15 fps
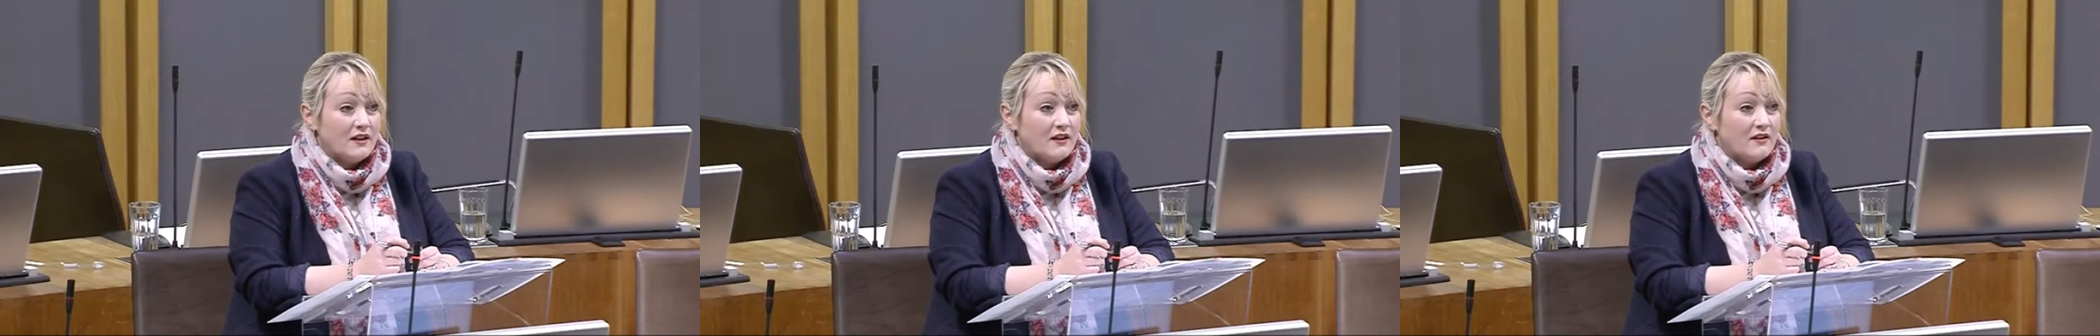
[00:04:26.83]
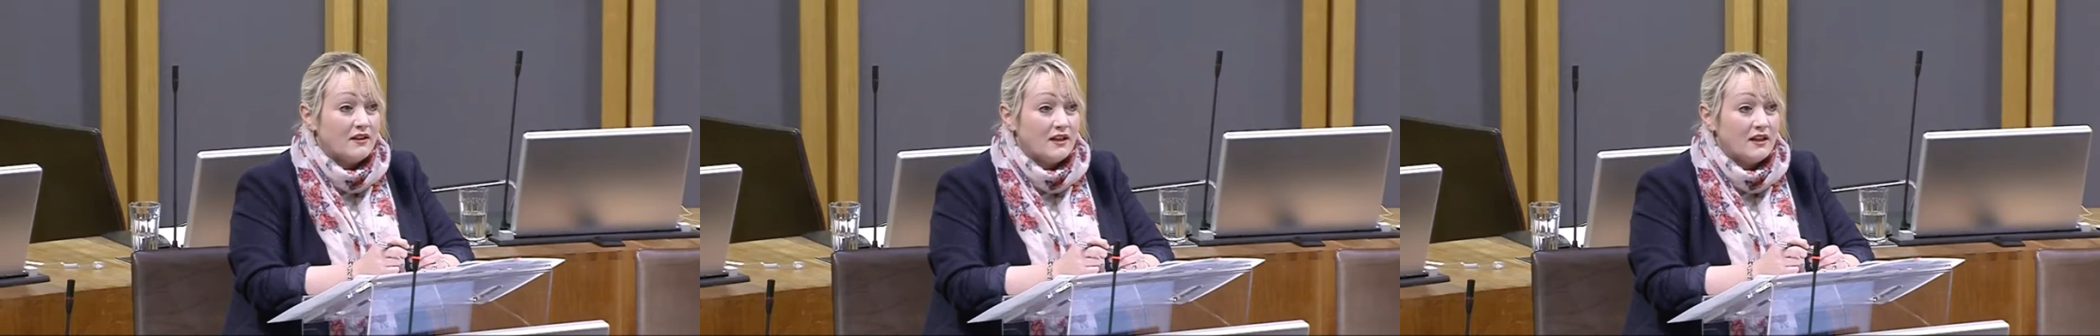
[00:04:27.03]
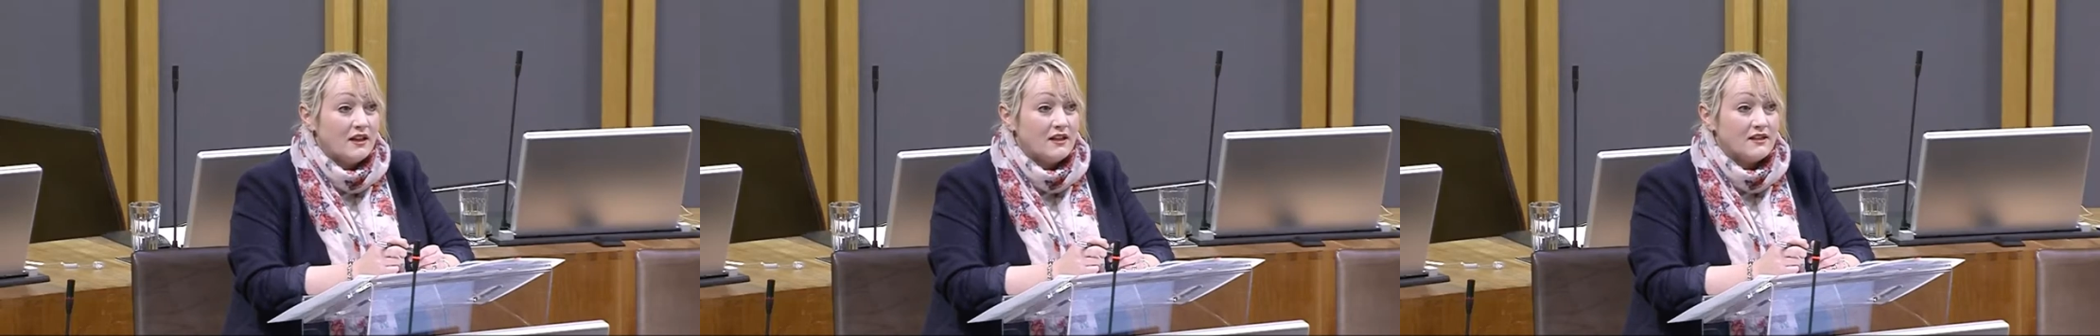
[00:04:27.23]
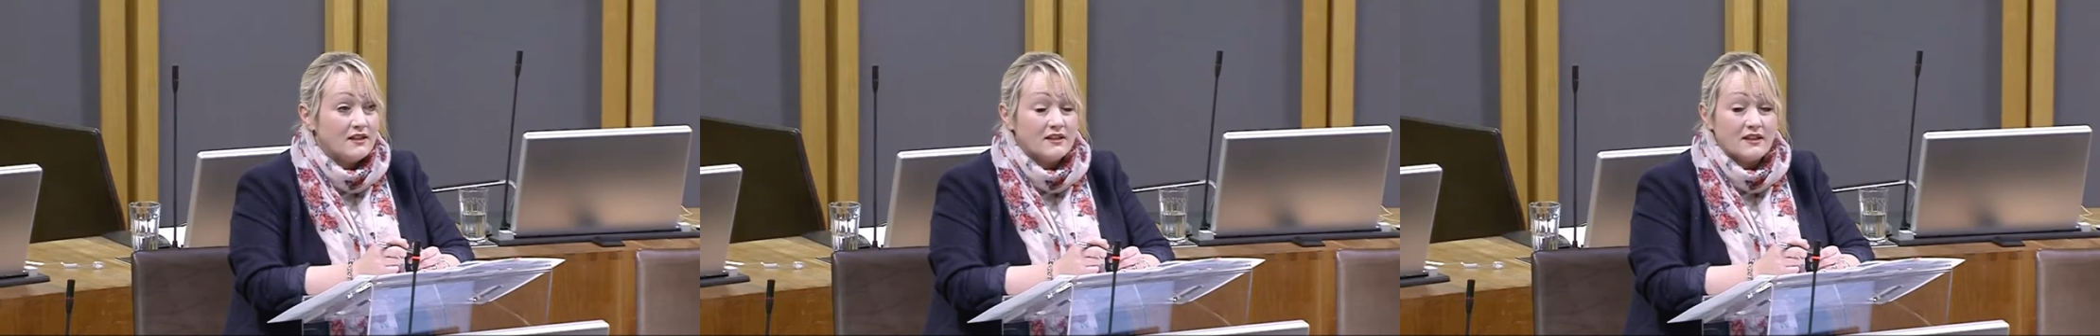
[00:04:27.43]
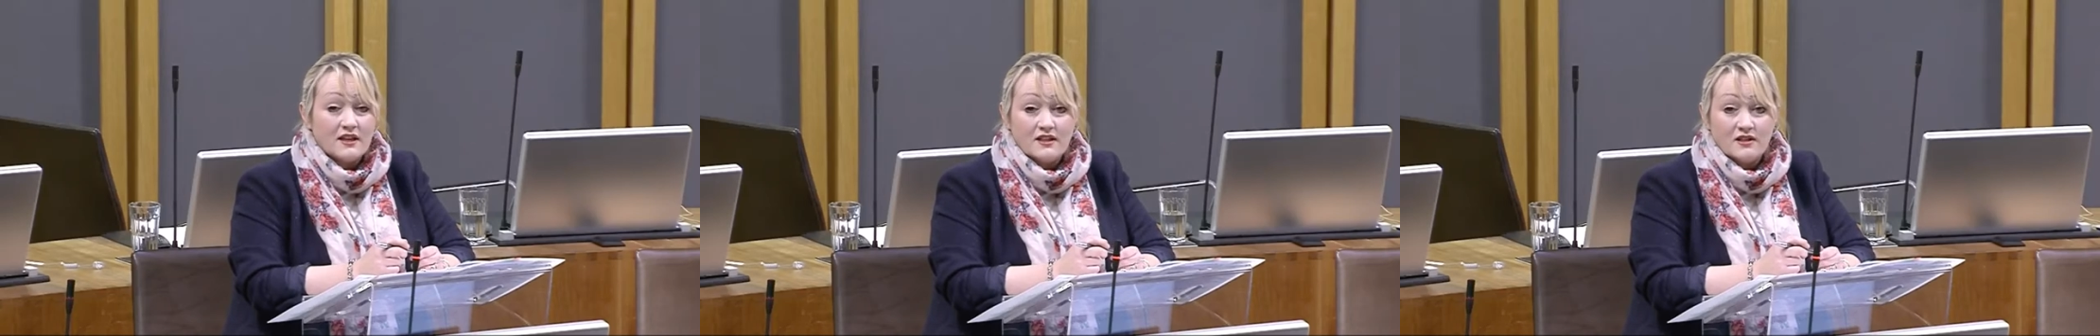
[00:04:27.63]
and I think it is a
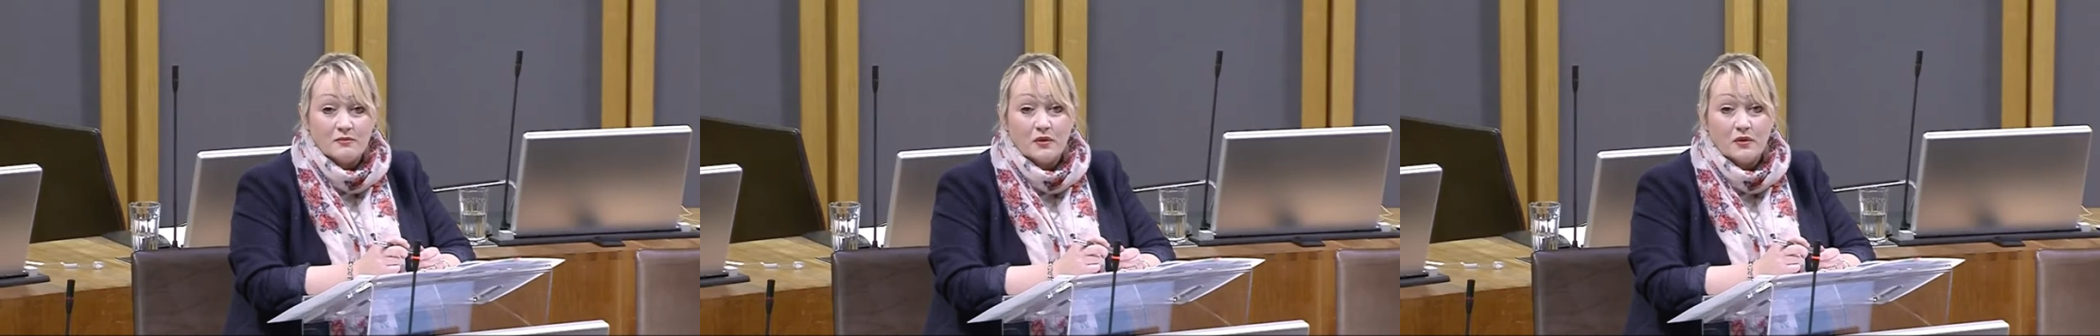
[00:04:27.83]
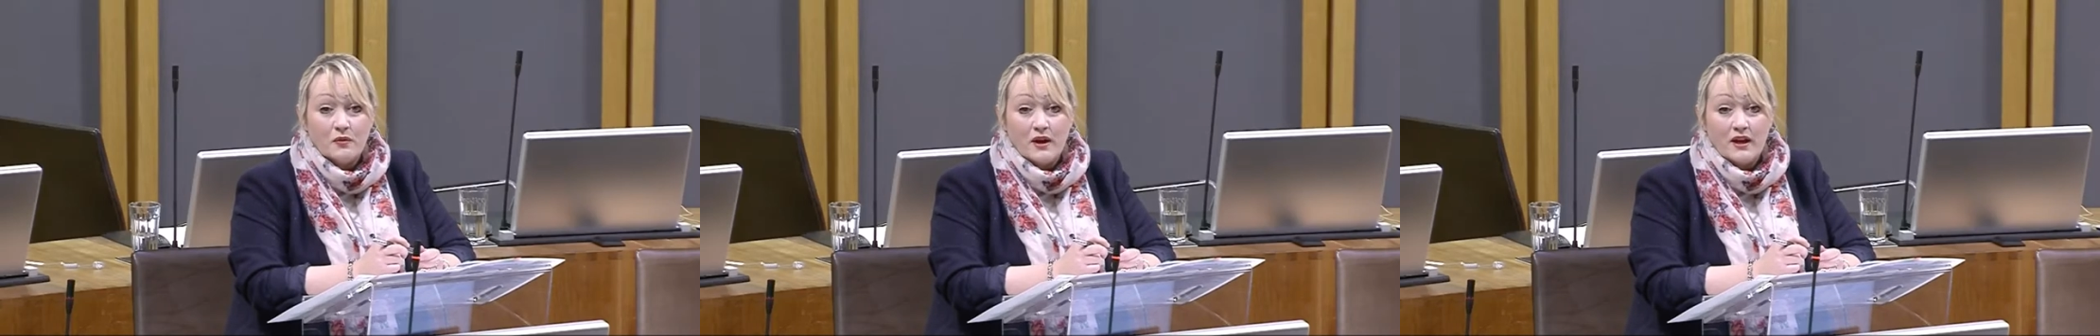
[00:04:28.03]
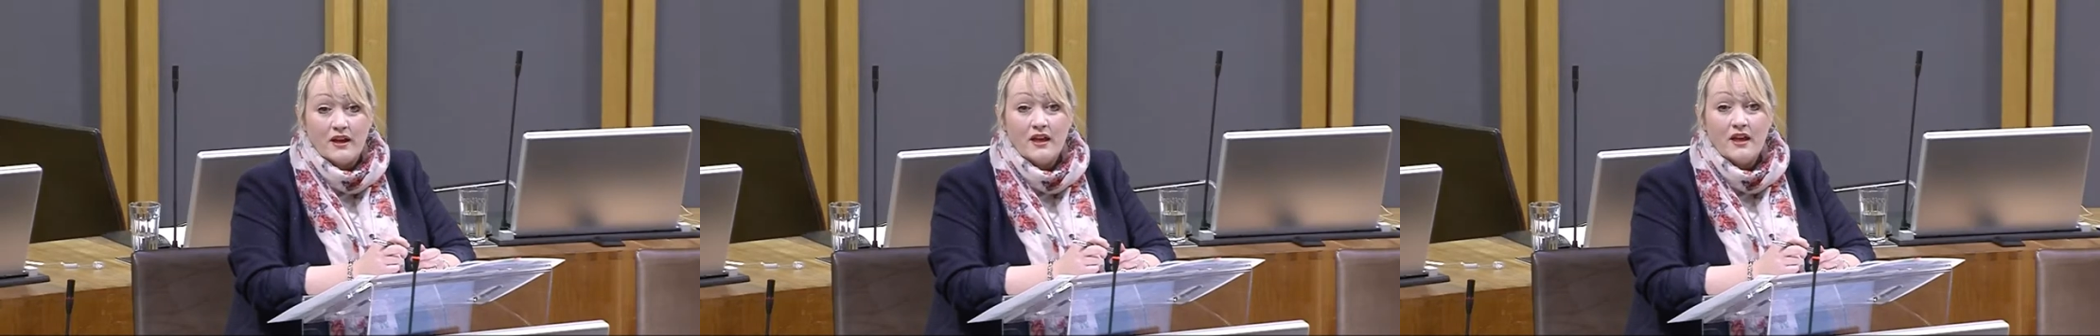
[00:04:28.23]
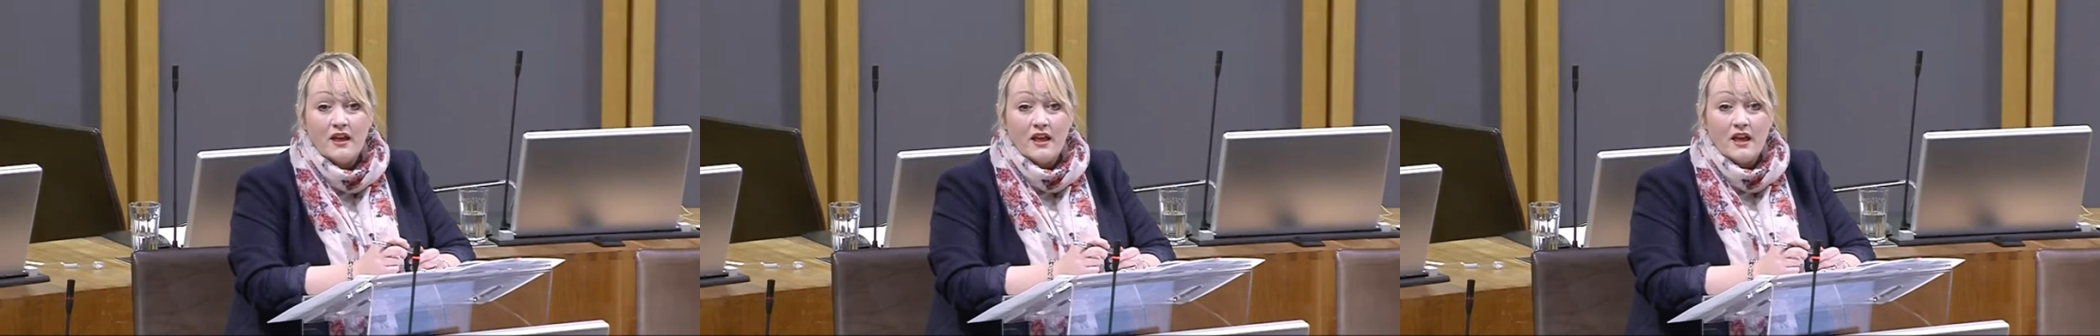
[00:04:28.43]
sensible way